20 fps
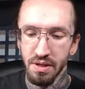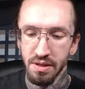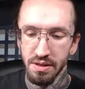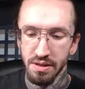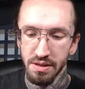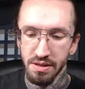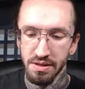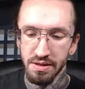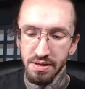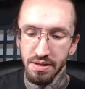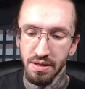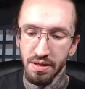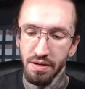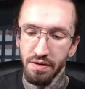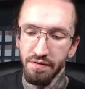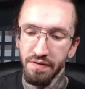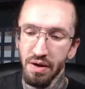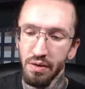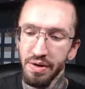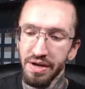It's a
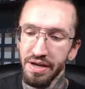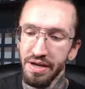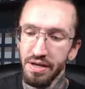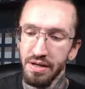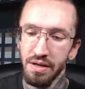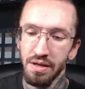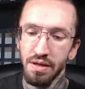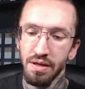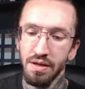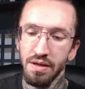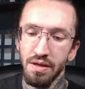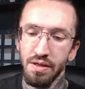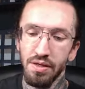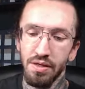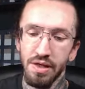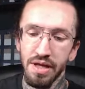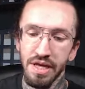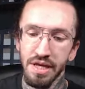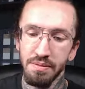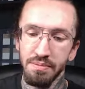very
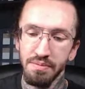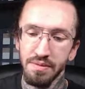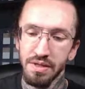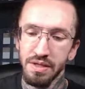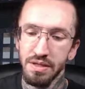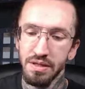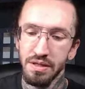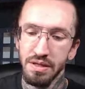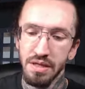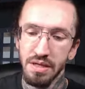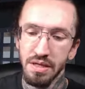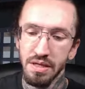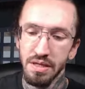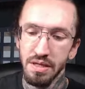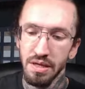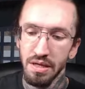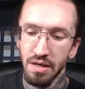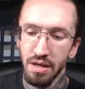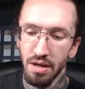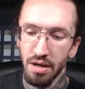themed
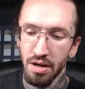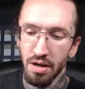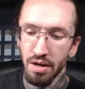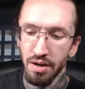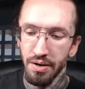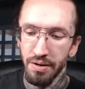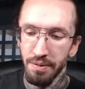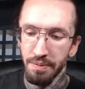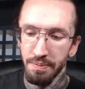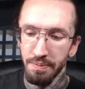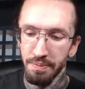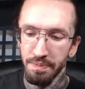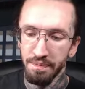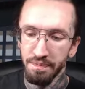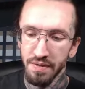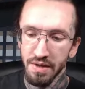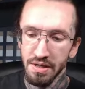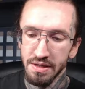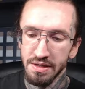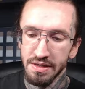
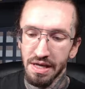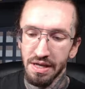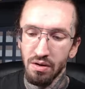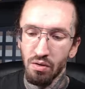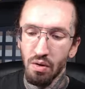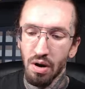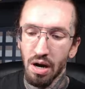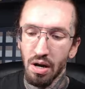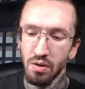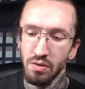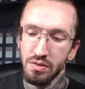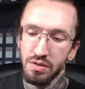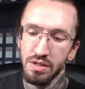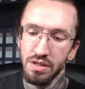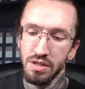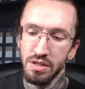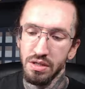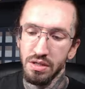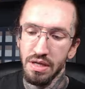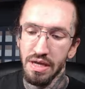set around
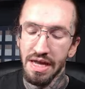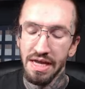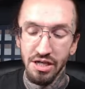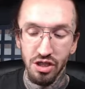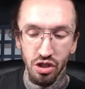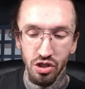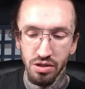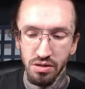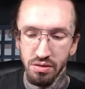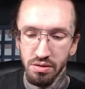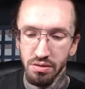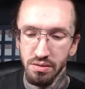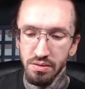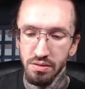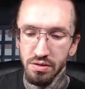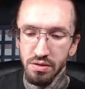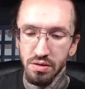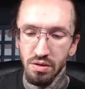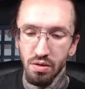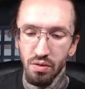Asia.
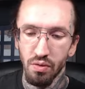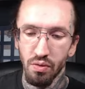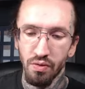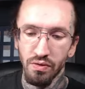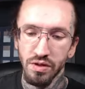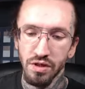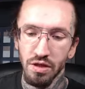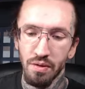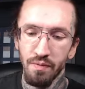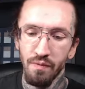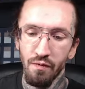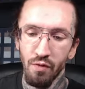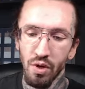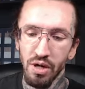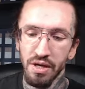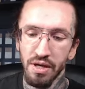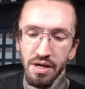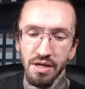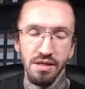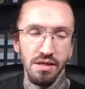So some really
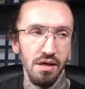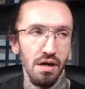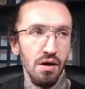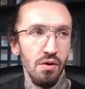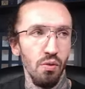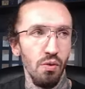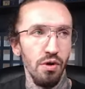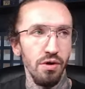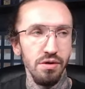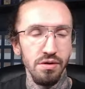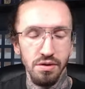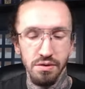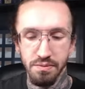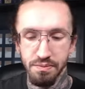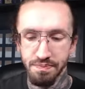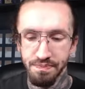nice artworks.